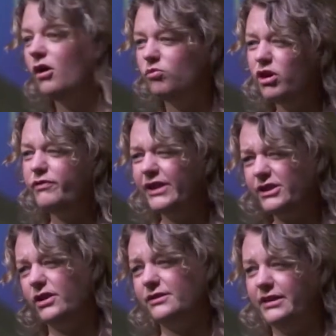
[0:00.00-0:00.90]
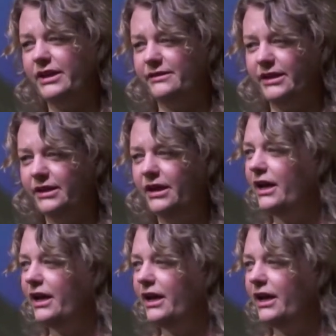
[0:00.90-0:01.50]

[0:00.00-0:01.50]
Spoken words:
Roughly translated,